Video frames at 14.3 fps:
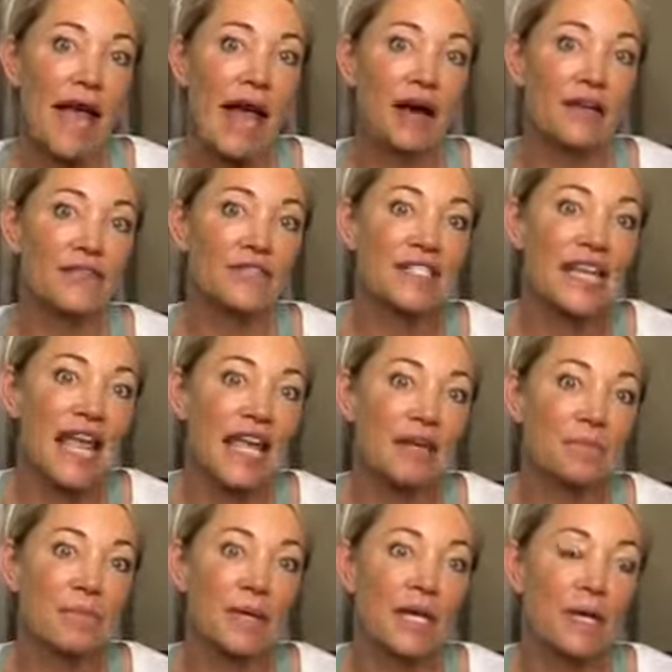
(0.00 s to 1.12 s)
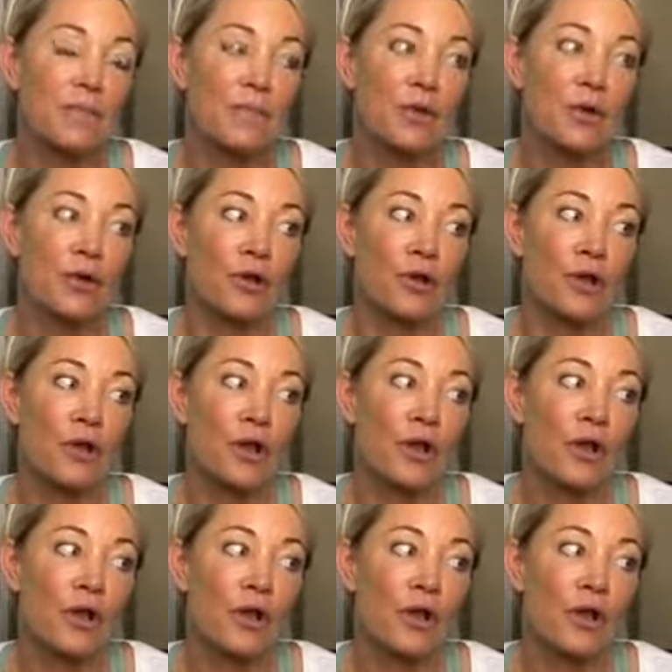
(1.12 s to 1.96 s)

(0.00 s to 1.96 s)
out of 10 people